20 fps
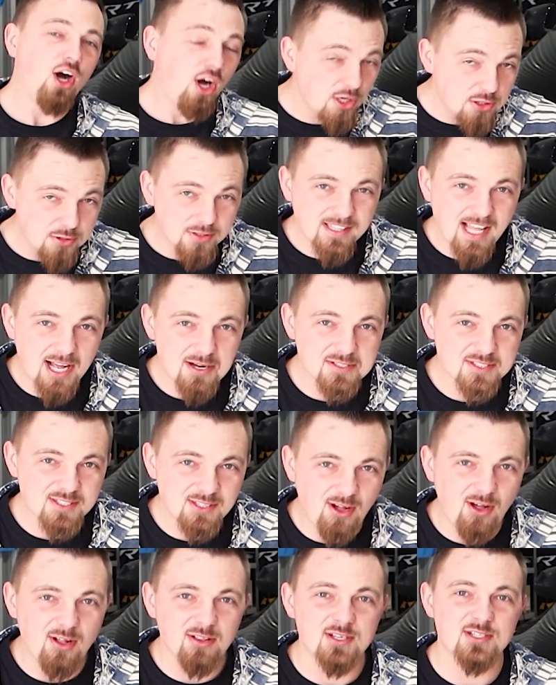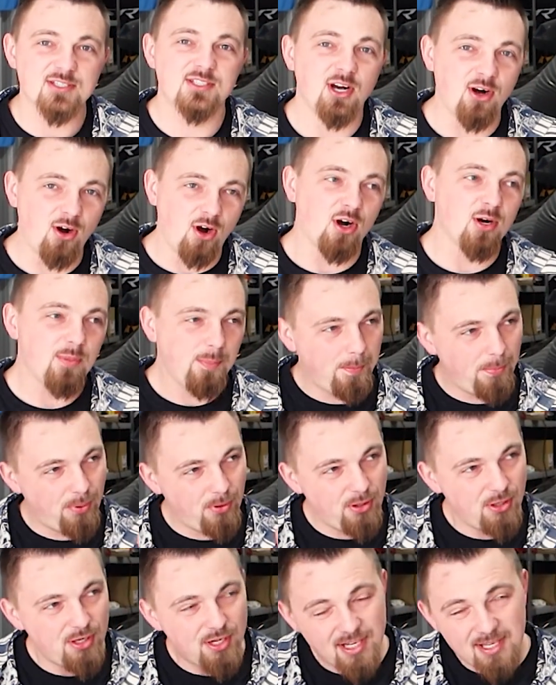$100,000. They're all
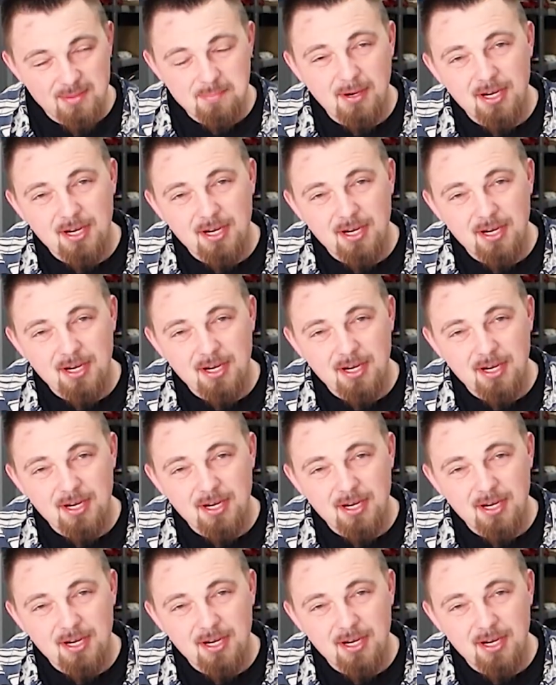pretty